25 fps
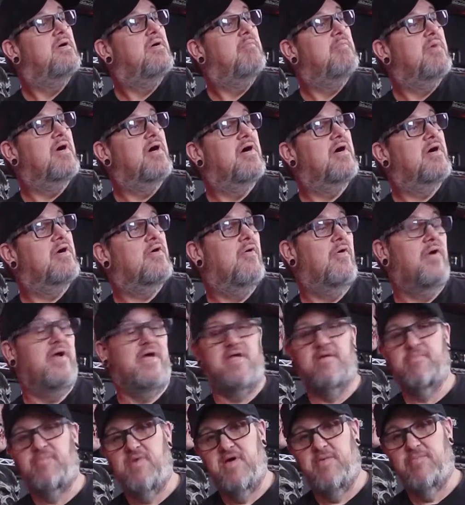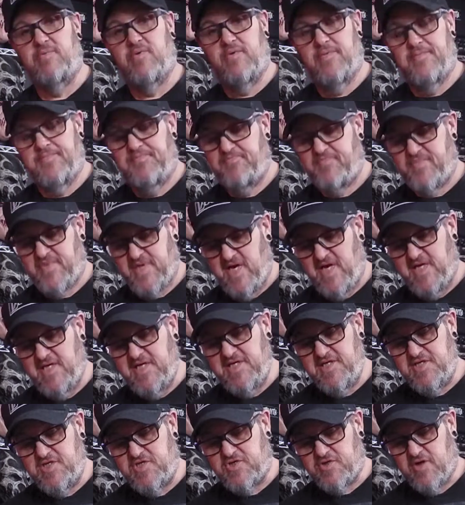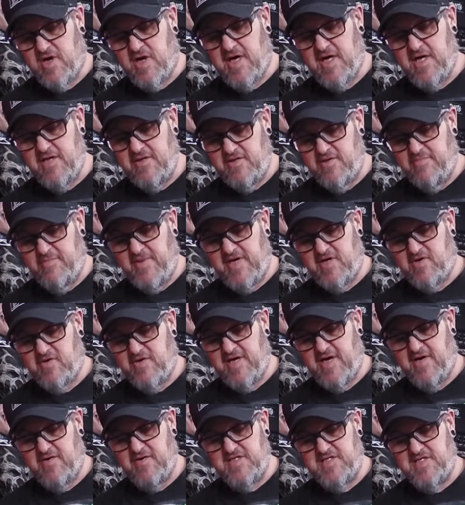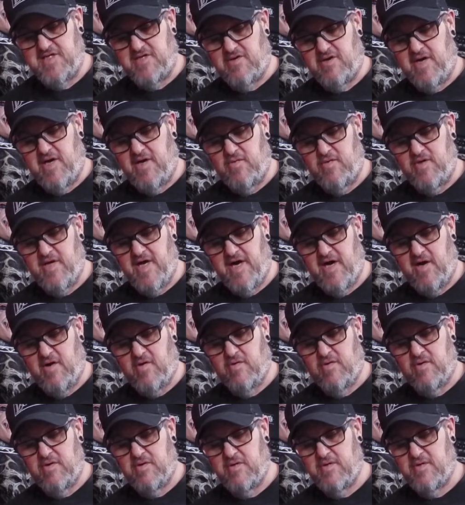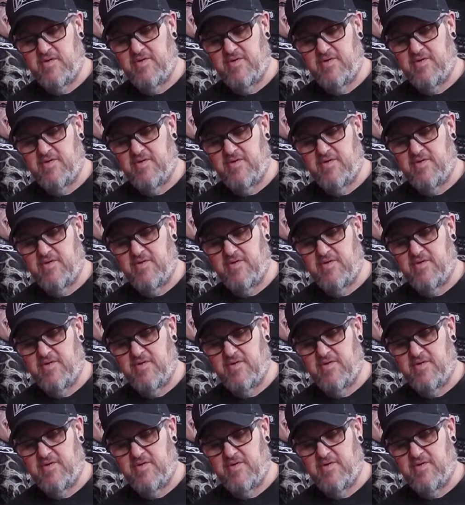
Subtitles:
But according to people, I need to try the Michael Kellys that are out now,